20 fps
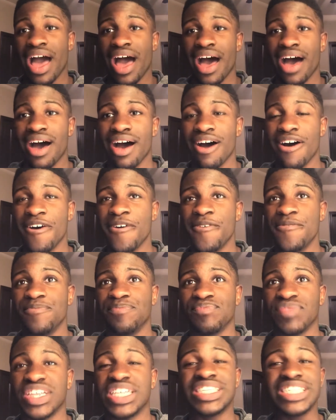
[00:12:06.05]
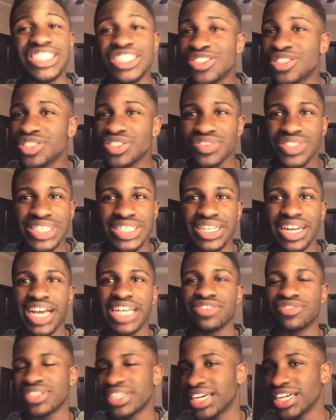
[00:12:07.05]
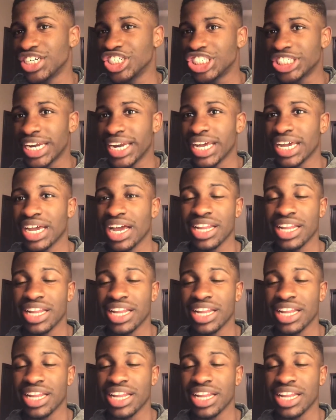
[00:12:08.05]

The teacher is really nice, really energetic.